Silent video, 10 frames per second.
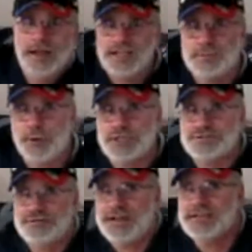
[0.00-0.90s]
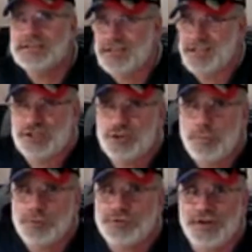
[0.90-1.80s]
Hey sports fans, it's
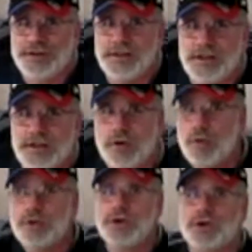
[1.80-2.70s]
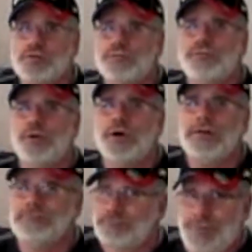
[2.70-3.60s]
Super Sunday. Who are you gonna root
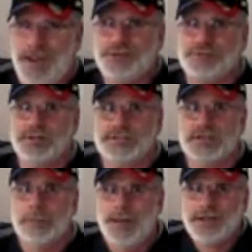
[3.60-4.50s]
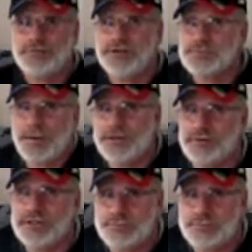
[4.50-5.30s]
for? Patriots, Patriots, Patriots,